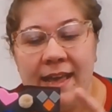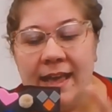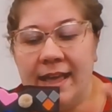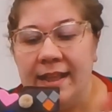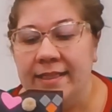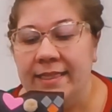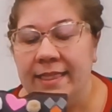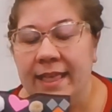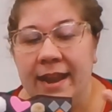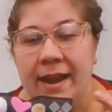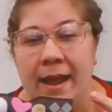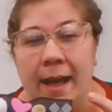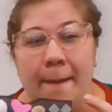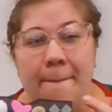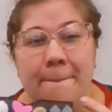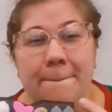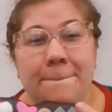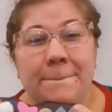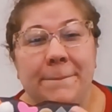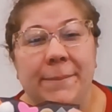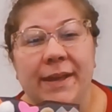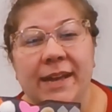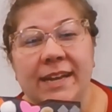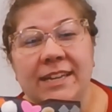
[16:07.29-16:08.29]
and then a
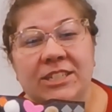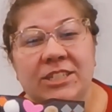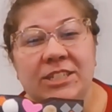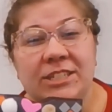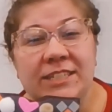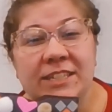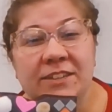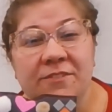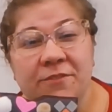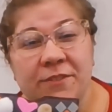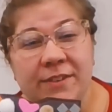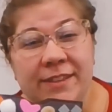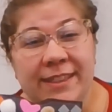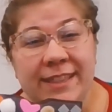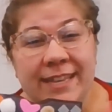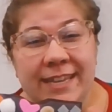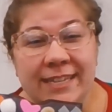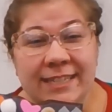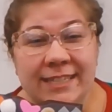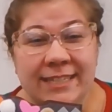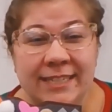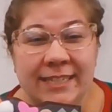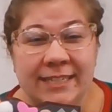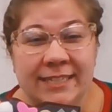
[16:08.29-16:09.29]
bunch of different
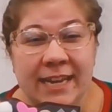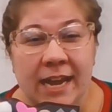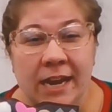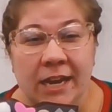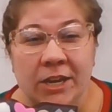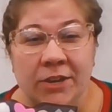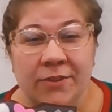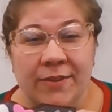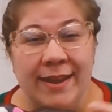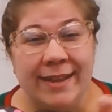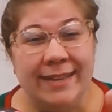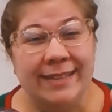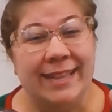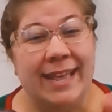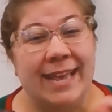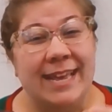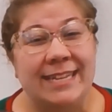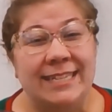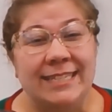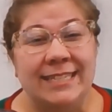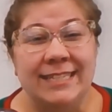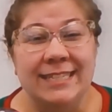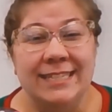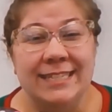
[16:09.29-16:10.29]
things to decorate,
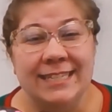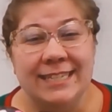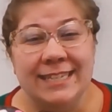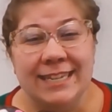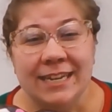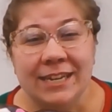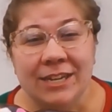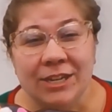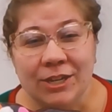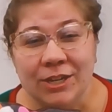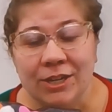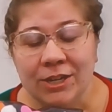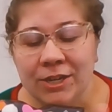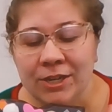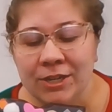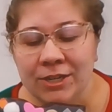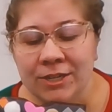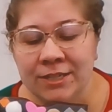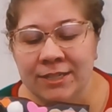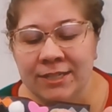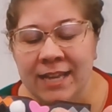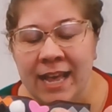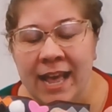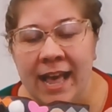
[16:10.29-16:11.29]
like
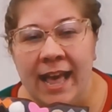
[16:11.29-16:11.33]
stickers